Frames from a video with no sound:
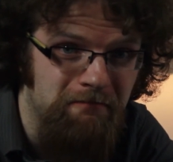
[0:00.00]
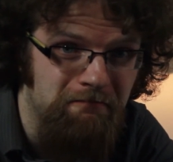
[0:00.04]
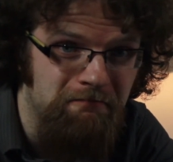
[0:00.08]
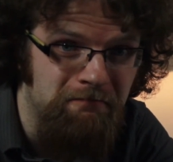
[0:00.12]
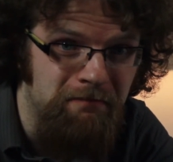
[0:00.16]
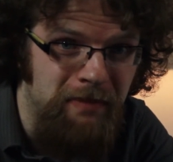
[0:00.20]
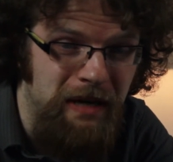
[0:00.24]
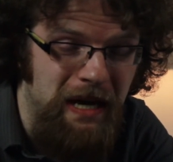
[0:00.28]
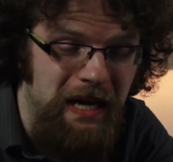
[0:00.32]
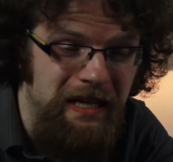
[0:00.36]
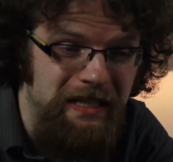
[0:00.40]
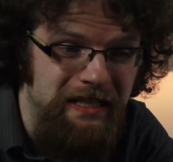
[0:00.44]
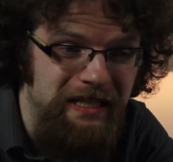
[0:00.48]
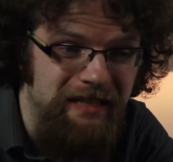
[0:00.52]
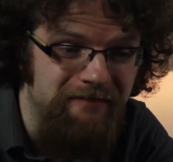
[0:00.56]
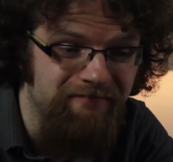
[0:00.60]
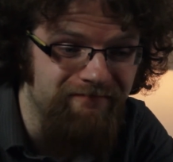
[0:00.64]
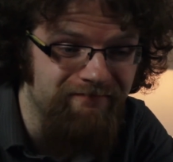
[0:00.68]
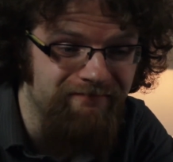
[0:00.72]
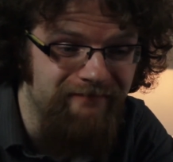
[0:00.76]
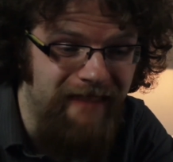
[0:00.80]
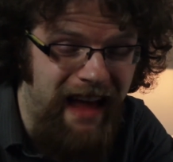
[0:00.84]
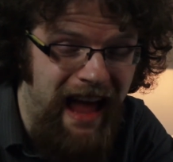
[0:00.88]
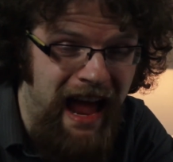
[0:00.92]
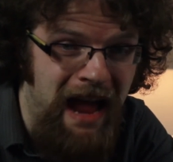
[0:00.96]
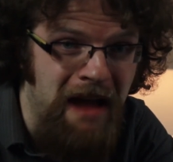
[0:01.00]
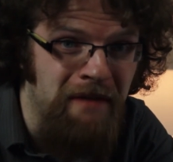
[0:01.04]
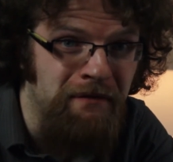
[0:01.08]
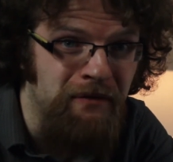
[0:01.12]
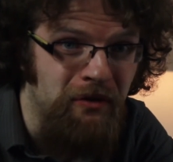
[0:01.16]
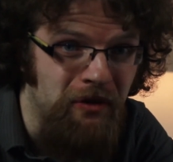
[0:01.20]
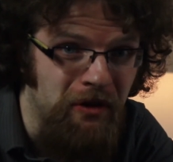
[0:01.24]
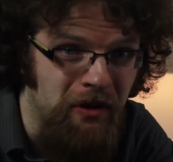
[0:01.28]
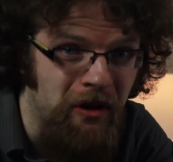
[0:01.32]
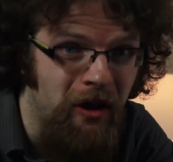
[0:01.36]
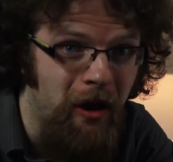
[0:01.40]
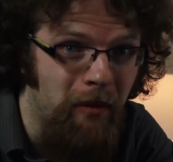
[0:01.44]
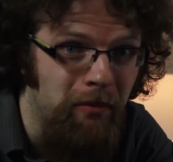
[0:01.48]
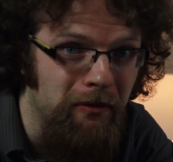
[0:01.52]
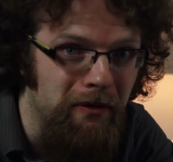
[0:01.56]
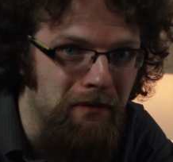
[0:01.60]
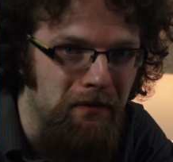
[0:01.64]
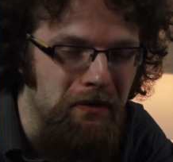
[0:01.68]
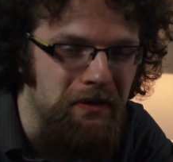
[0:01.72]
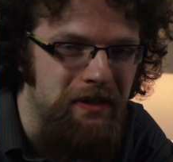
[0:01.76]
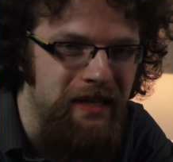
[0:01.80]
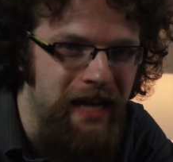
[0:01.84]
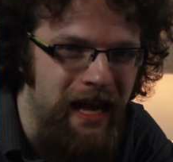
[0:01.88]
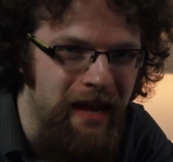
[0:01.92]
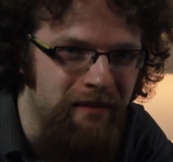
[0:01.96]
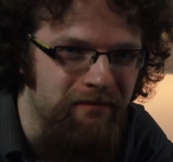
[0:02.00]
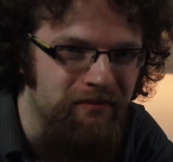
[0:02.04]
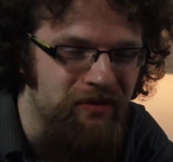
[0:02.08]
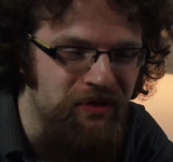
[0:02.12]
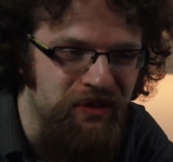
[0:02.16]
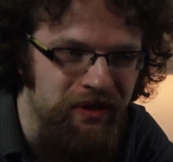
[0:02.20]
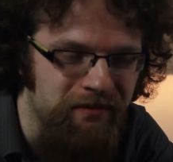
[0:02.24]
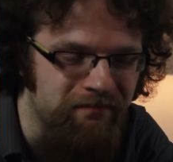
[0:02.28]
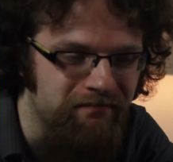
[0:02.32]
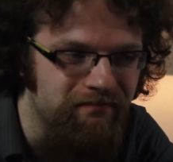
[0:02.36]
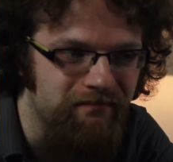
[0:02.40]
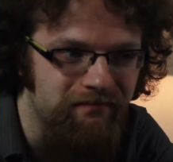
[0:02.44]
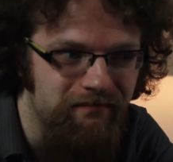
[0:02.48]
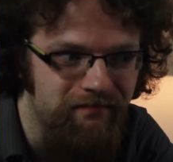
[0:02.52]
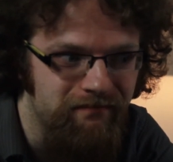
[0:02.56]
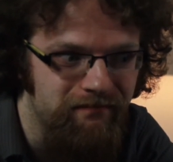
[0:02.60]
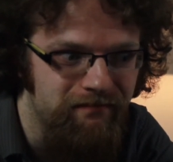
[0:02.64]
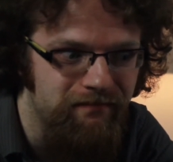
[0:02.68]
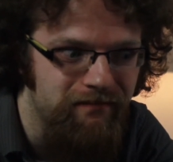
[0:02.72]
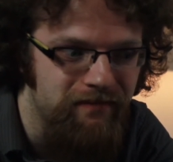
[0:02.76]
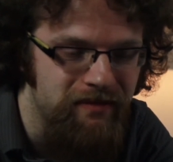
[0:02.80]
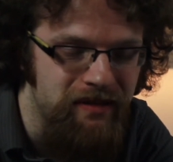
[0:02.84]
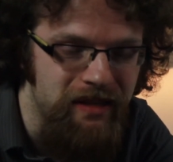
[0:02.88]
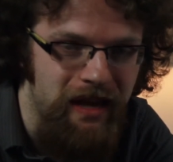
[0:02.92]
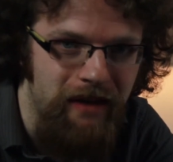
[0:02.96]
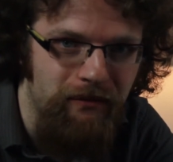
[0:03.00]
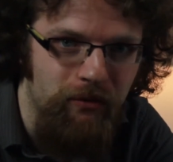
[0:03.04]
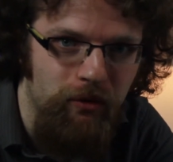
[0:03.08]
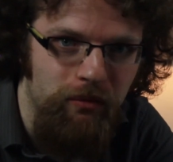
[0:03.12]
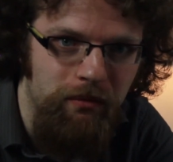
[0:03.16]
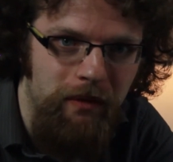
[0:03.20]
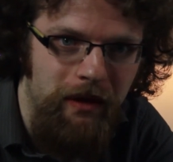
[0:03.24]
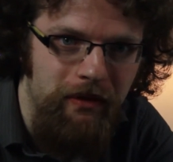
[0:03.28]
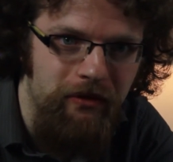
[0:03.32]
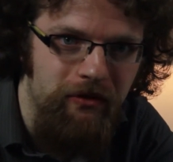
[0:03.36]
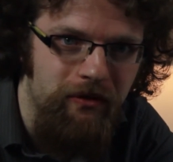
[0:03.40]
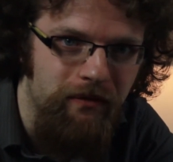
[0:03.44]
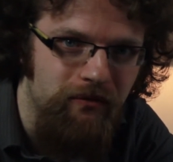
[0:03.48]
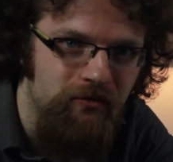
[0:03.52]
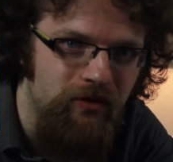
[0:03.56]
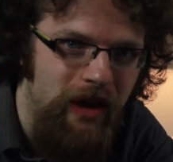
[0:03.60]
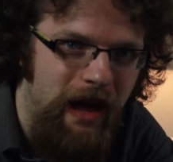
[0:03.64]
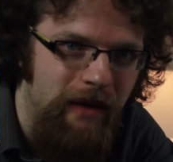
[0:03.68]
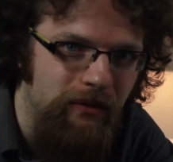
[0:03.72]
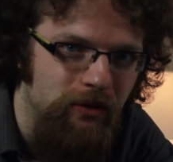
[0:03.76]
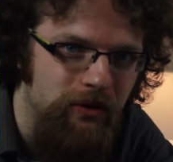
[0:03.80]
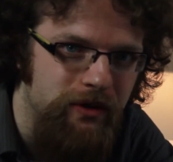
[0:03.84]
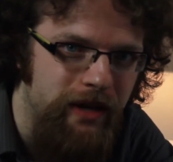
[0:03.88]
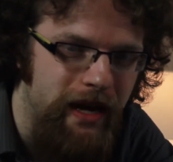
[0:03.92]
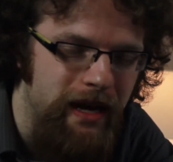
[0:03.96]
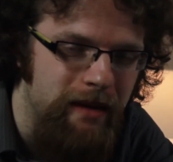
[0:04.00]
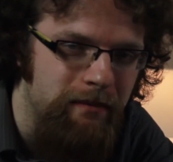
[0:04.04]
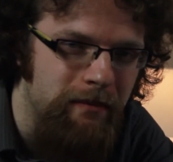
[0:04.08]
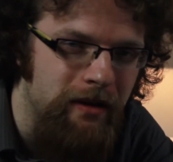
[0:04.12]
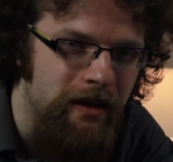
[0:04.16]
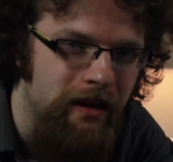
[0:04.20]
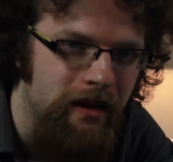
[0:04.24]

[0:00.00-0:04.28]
But after a couple of attempts and several months of travel time,